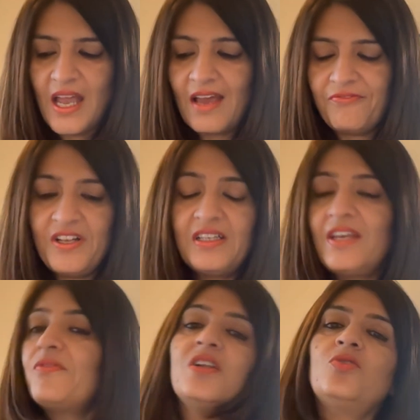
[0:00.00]
I feel they
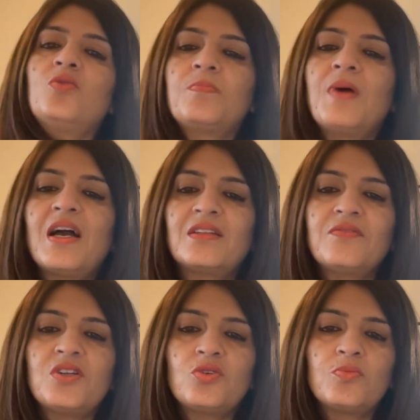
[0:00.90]
will look back. They
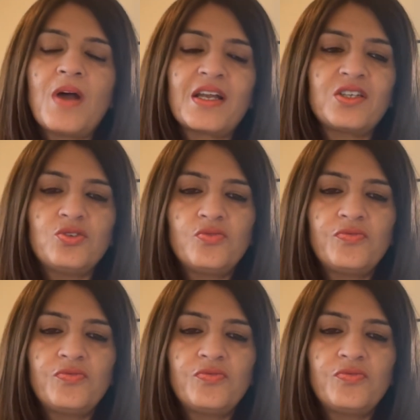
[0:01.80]
will look back and you'll